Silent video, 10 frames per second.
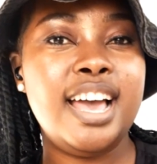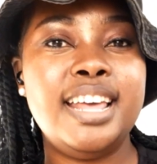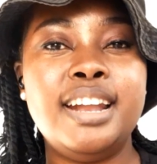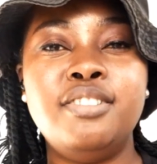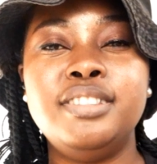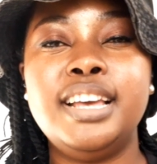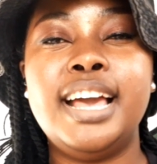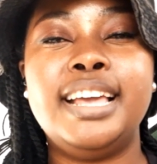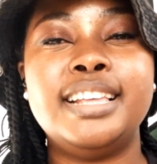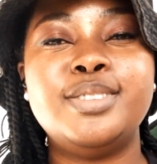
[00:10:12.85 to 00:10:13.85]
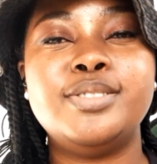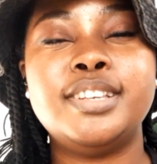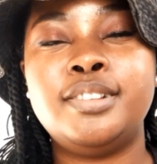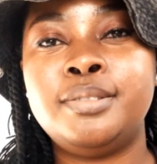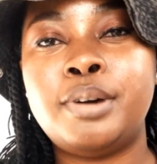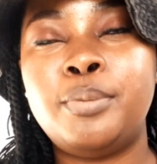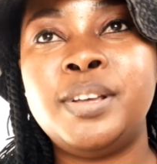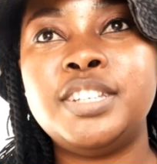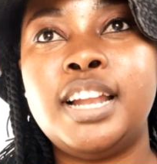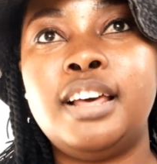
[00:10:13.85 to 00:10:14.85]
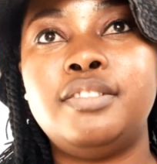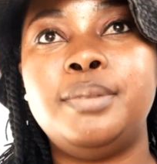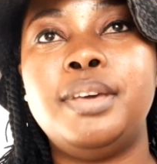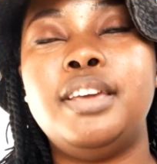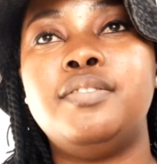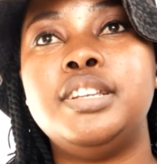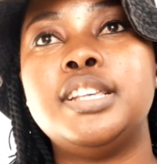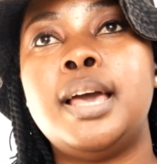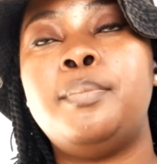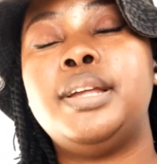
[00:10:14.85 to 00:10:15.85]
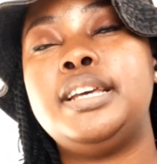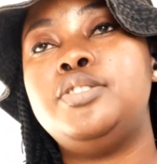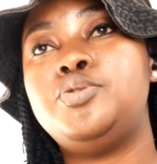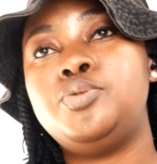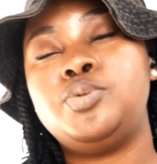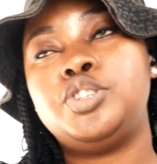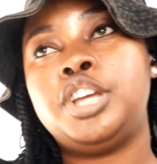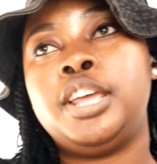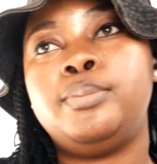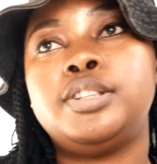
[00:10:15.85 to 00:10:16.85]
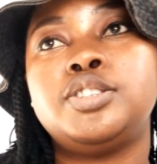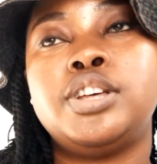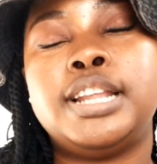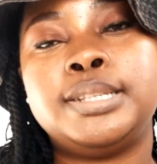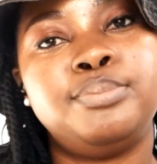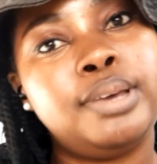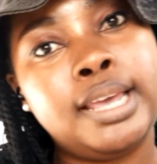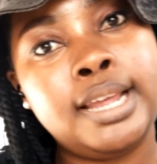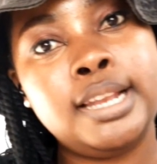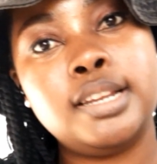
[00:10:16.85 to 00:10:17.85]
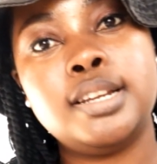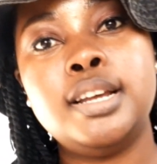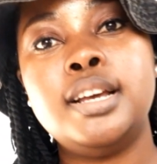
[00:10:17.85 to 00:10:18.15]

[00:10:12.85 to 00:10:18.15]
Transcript: And I don't think I get to tell them how much I love them every time, but I do. Shame, it's not as bad.